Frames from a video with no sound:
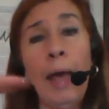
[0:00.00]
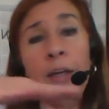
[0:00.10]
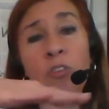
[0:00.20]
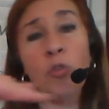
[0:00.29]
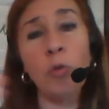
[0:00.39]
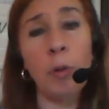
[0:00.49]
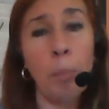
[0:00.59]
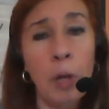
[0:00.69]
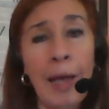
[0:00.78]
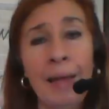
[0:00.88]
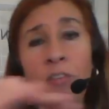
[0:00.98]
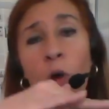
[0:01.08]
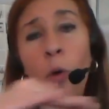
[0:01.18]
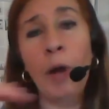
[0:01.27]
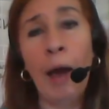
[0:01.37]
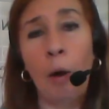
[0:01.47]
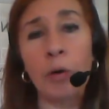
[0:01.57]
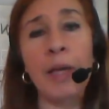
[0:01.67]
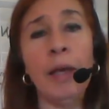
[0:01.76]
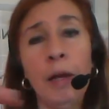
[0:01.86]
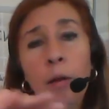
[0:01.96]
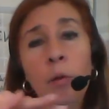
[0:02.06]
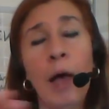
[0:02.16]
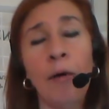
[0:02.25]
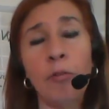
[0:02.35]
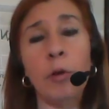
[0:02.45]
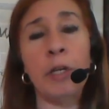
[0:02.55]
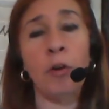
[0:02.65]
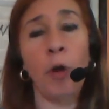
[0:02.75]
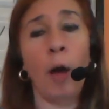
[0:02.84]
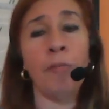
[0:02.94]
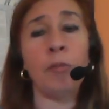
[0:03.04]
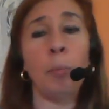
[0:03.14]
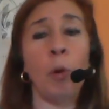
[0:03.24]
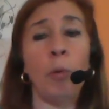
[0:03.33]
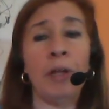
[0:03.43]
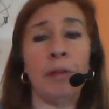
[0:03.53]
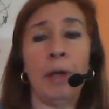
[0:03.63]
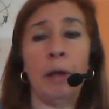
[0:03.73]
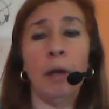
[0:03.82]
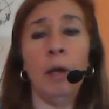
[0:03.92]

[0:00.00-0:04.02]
And you've sort of plateaued out. You hit a level and you're comfortable with it.